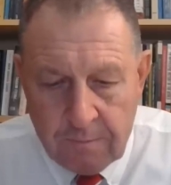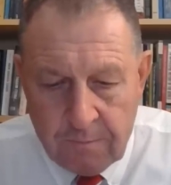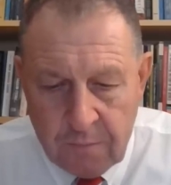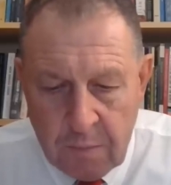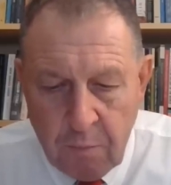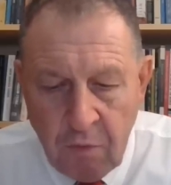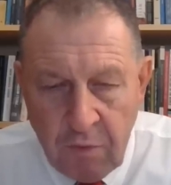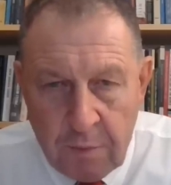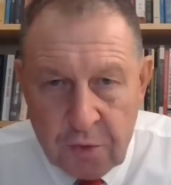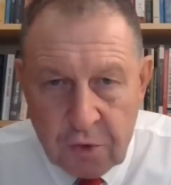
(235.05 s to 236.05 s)
along with
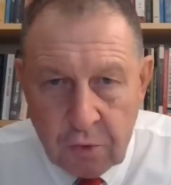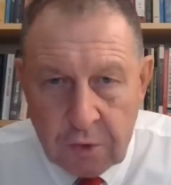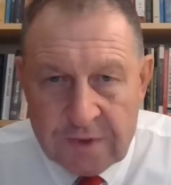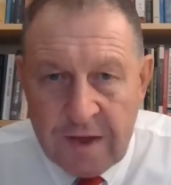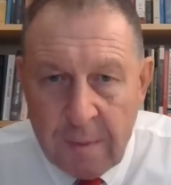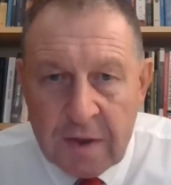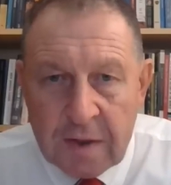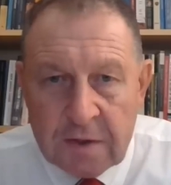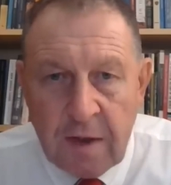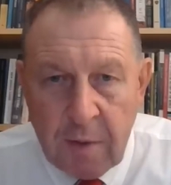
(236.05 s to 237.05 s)
other actions by
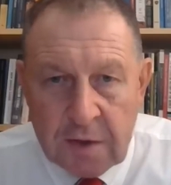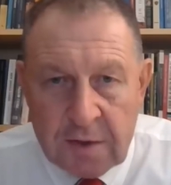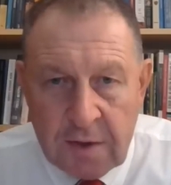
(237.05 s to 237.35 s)
Biden and his